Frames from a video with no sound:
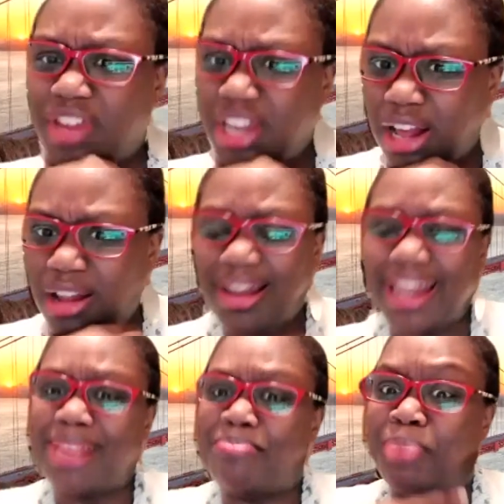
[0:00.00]
feet up,
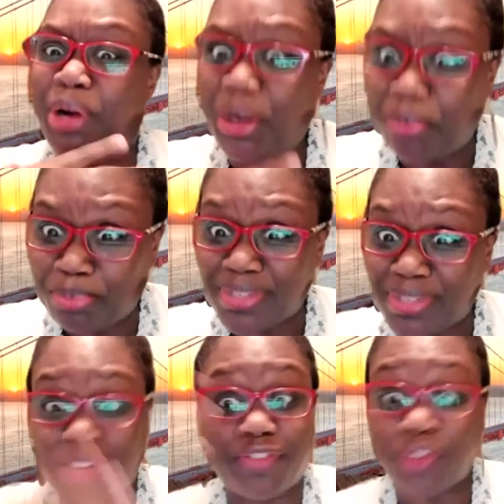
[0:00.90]
let them burp
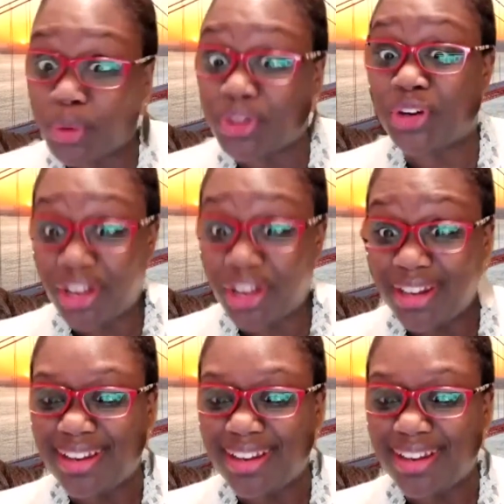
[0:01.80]
so the food good.